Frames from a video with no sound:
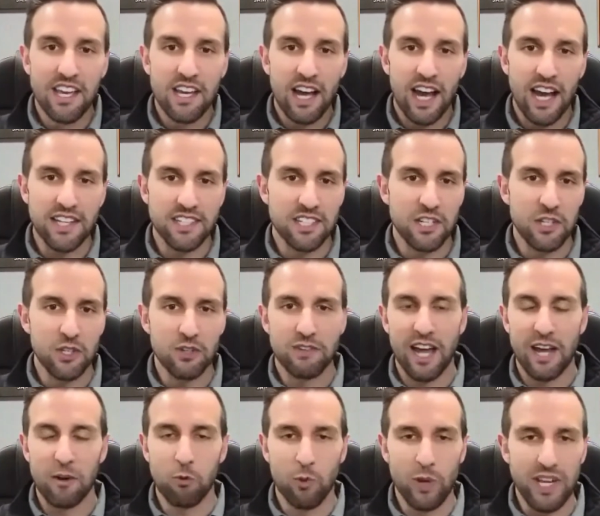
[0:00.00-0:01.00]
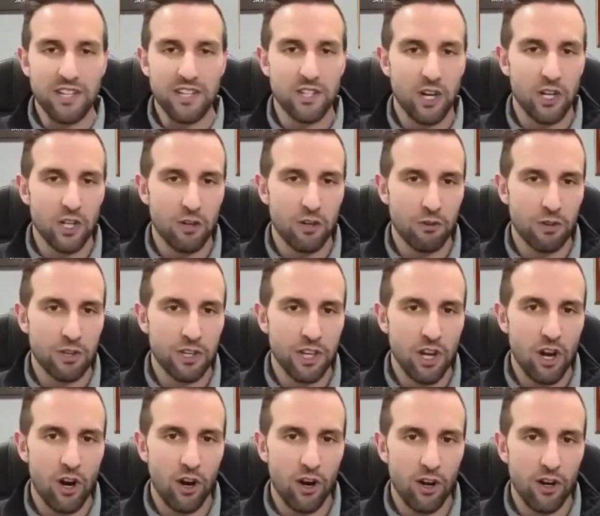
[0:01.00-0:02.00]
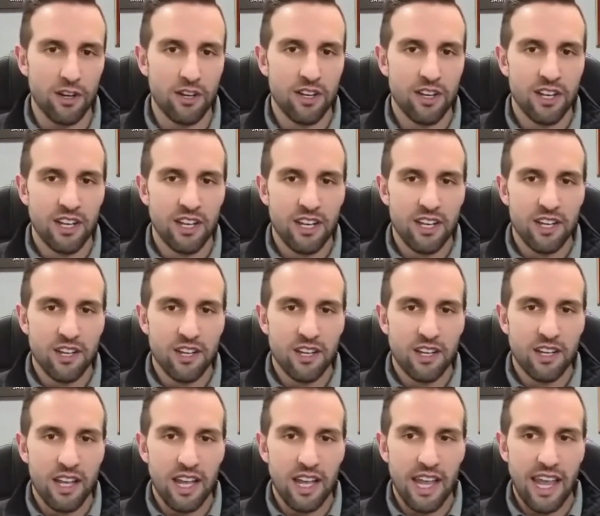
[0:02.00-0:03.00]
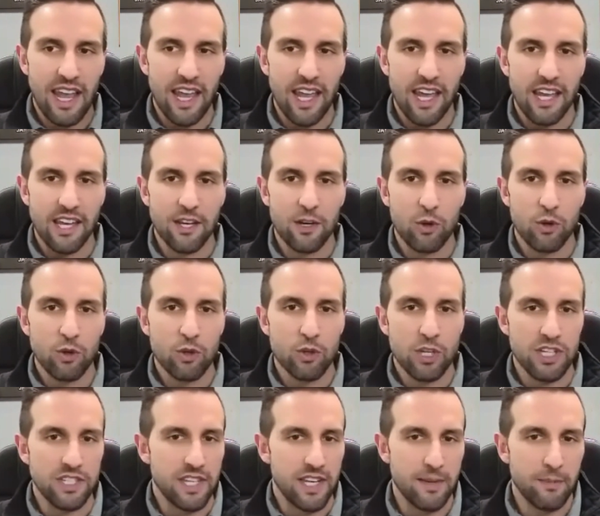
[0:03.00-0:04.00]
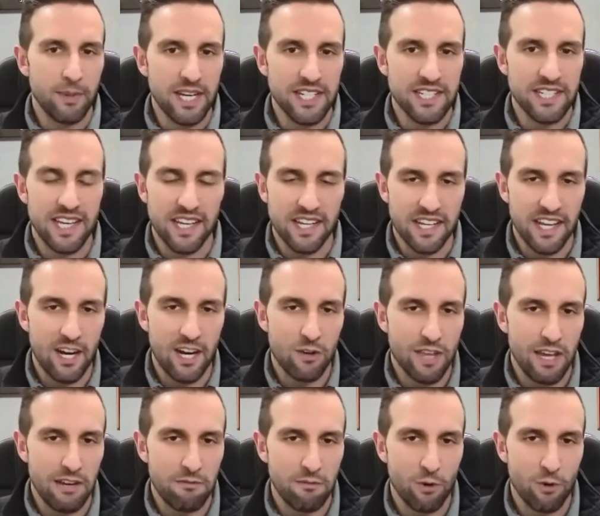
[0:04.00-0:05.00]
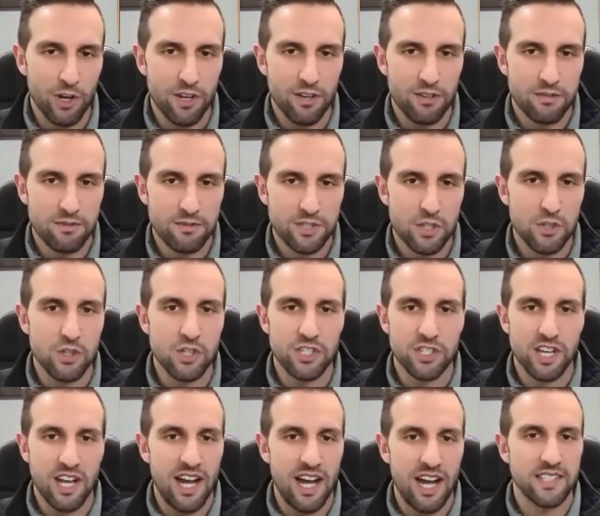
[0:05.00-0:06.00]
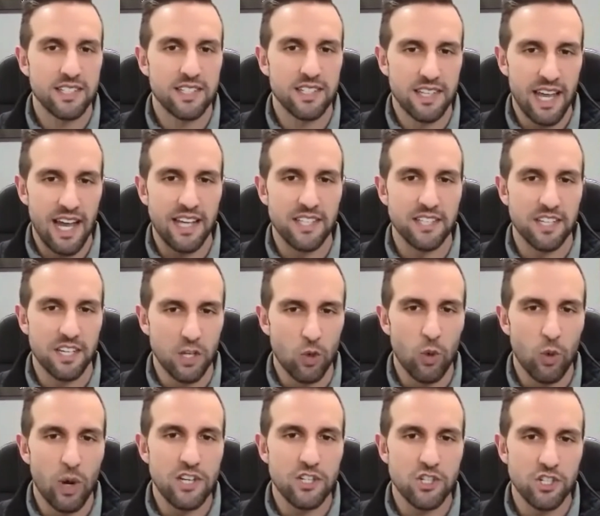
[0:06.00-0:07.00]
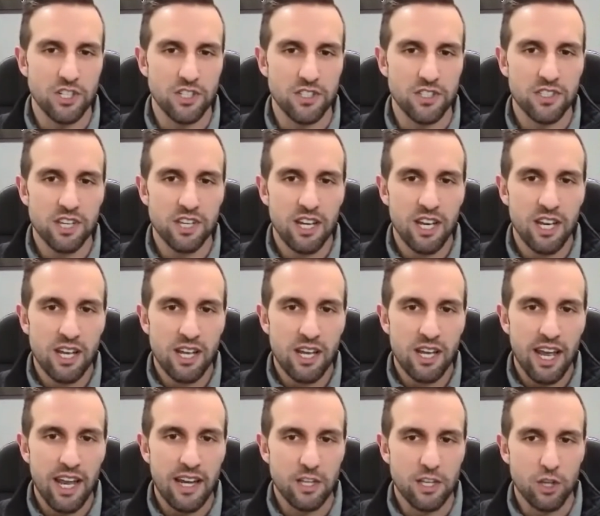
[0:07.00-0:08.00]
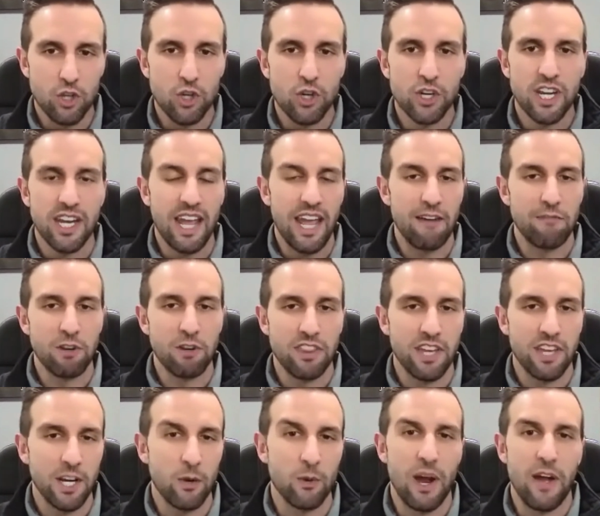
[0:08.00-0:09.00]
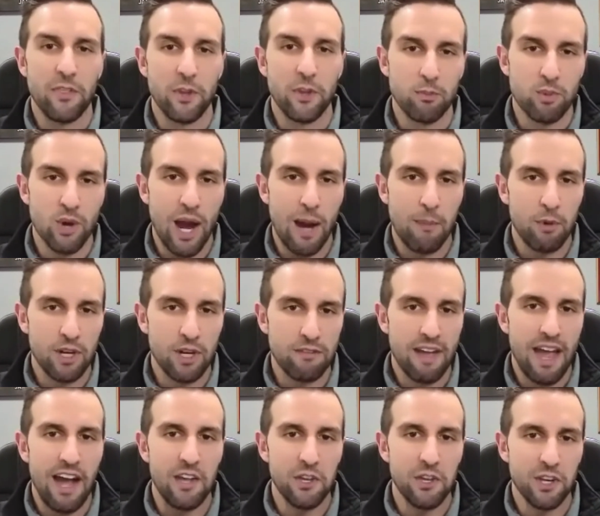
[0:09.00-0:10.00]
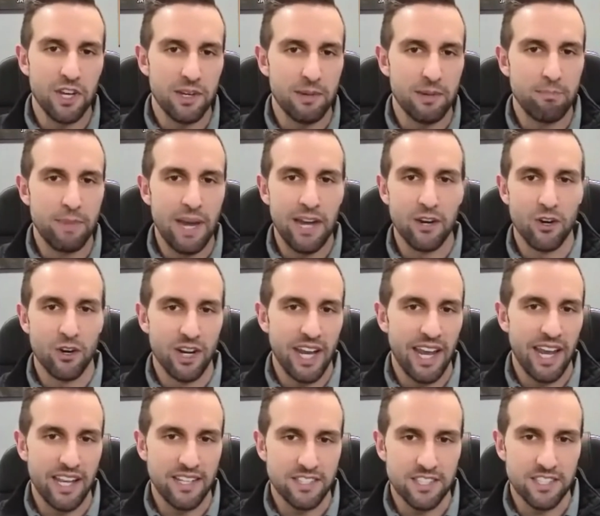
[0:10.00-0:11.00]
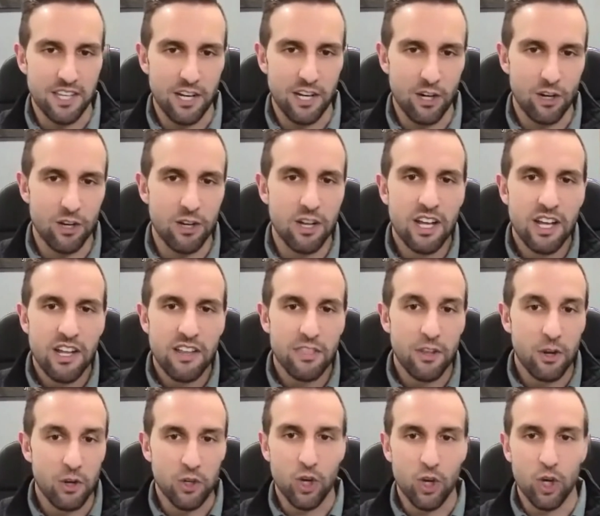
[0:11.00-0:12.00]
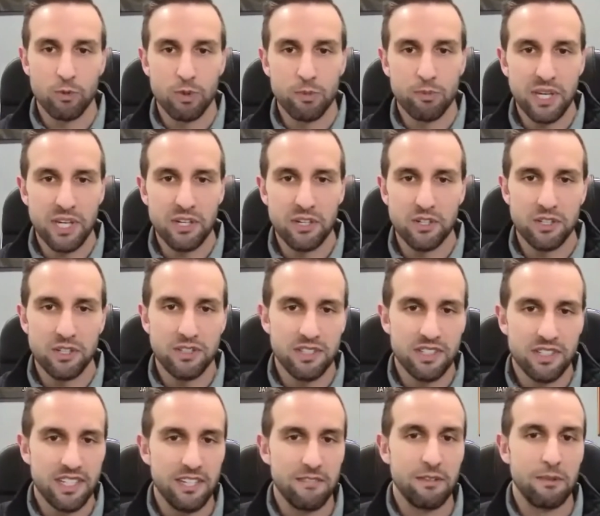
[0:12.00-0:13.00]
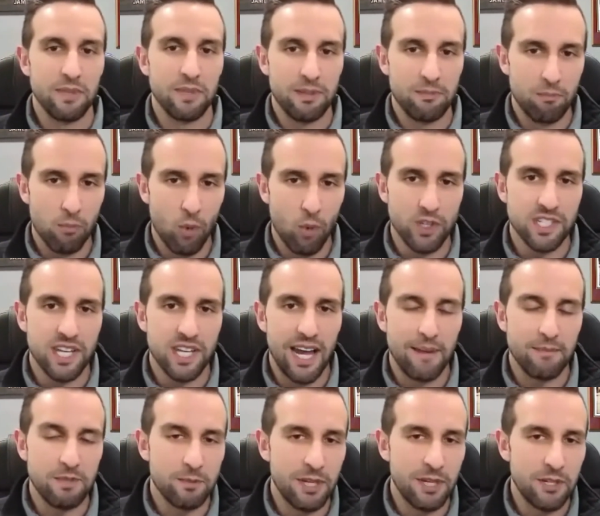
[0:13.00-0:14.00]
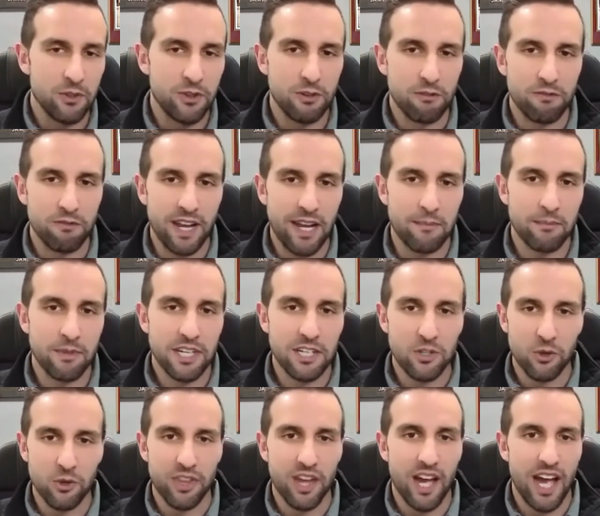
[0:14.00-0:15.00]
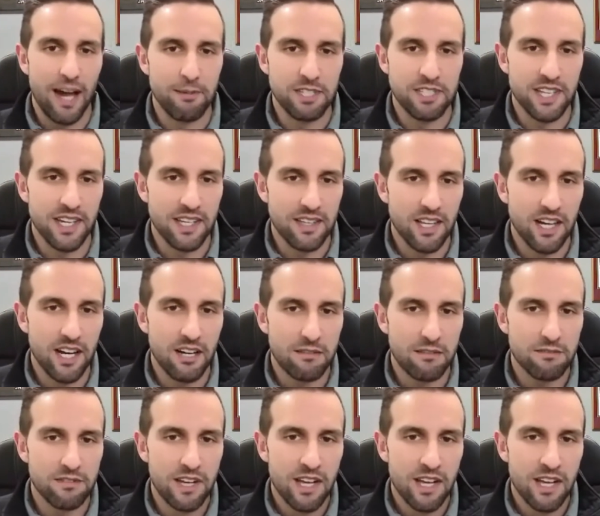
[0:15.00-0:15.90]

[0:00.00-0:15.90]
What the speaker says: I see you've got weeds all over the yard, and is anybody taking care of that for you? So just constantly asking questions and look at everything around their property of how you can better enhance their curb appeal, give them more time to spend with their family, doing the hobbies they love,